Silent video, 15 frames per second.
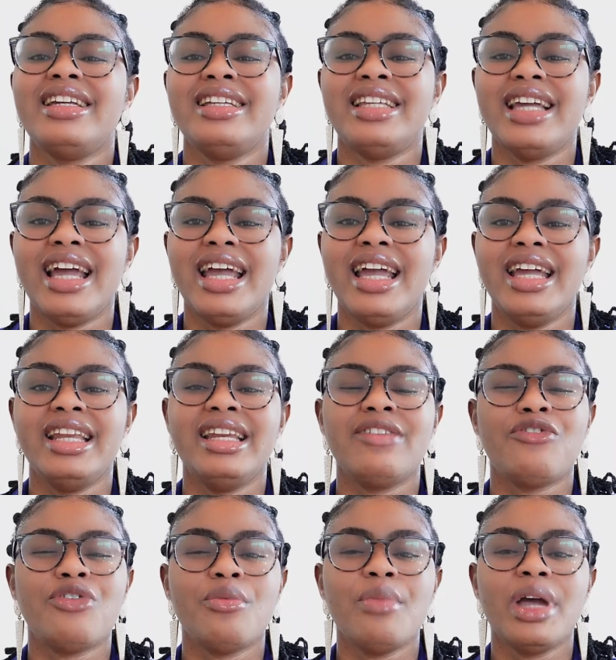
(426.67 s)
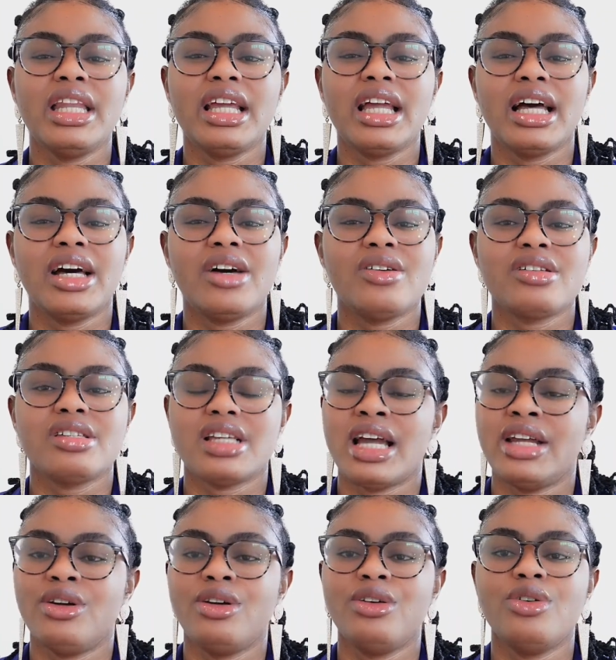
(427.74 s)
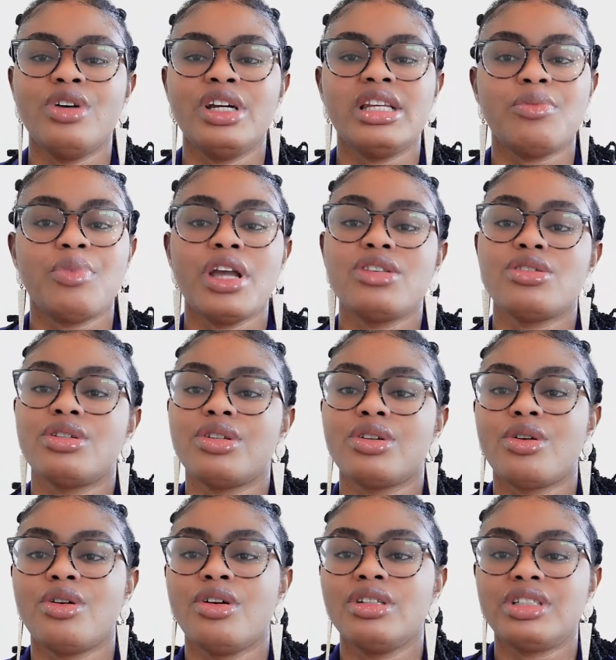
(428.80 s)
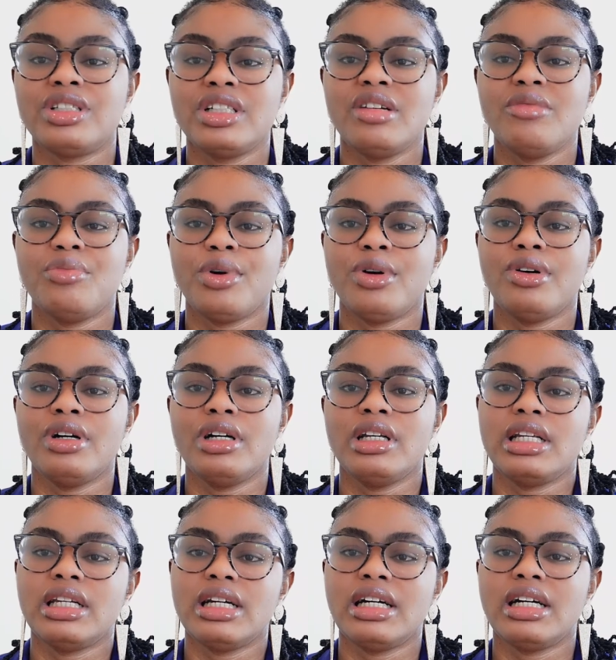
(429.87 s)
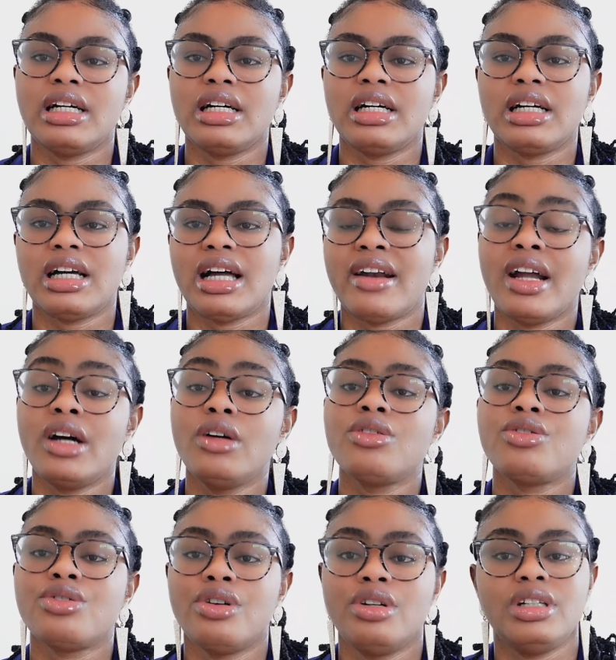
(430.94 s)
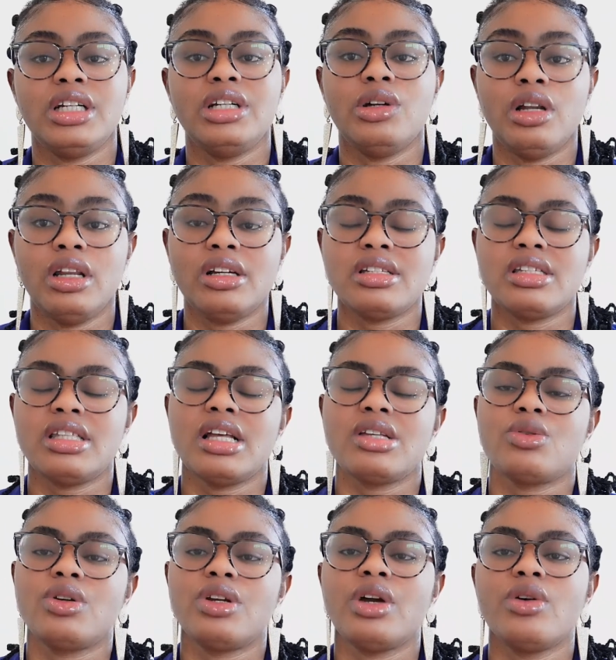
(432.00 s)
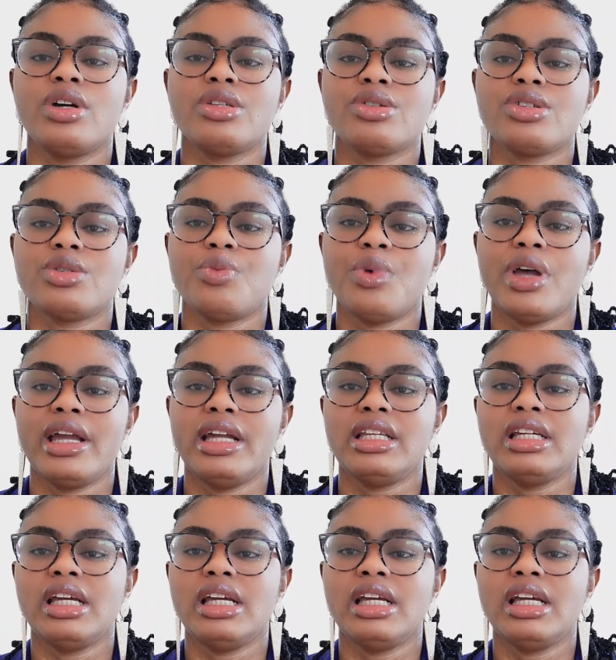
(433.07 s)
Then for medicals, I don't know, it depends on the country, but around $200, that's what you're going to spend.